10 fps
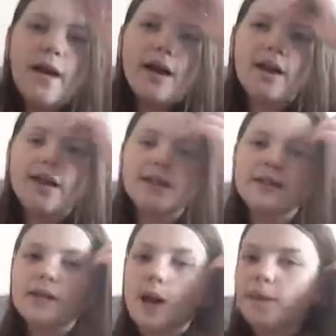and
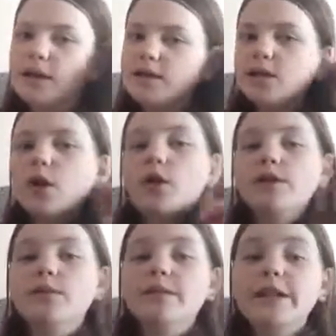it's got plastic coating,
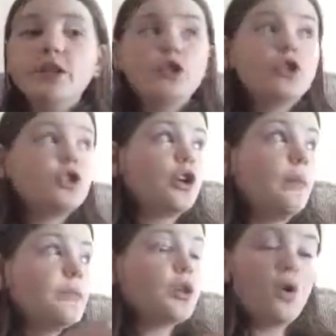so my dad
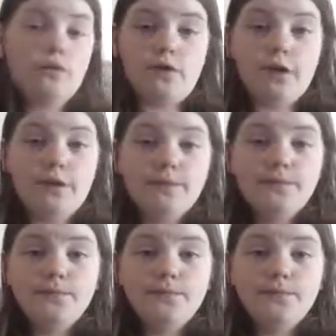jumped over it.